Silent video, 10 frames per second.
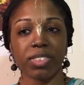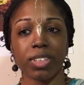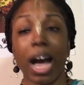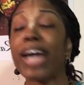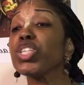
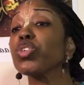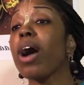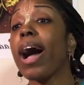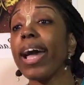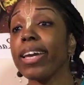I
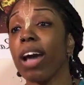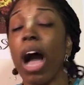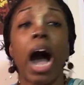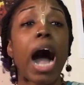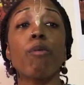tried.
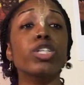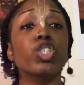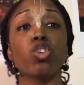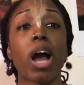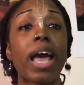I was
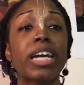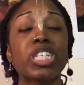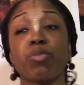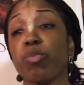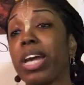trying
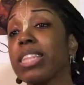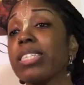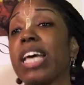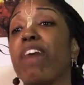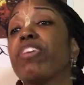to bring this
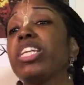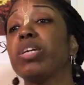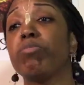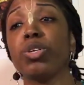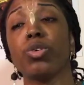heavenly
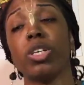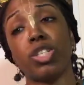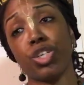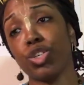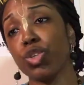beauty
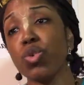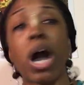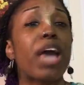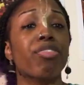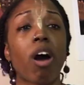to you.
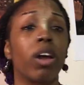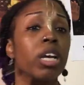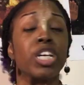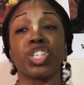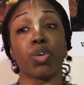I thought
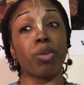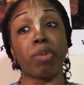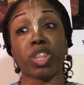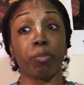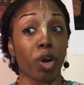she would be
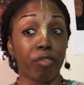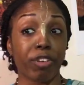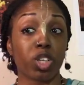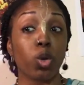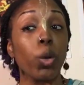the
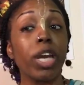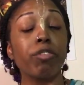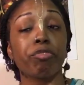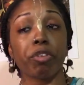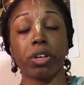perfect queen
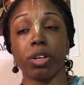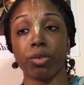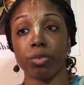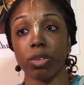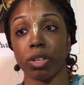for you.
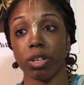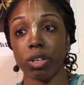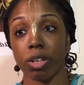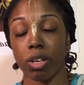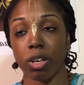
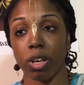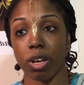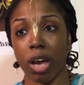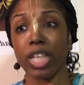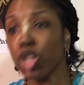
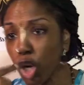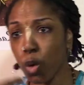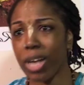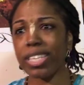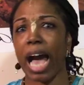And look
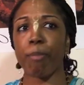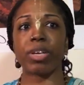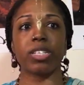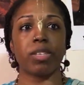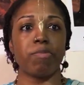what's
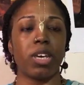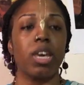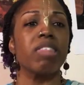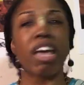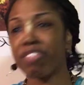happened to me.
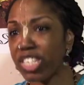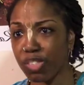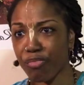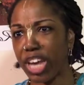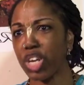They've
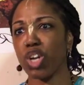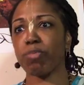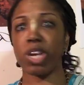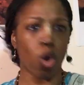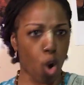disfigured
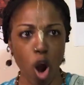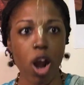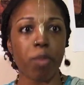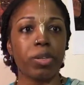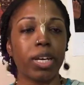me
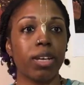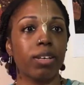horribly.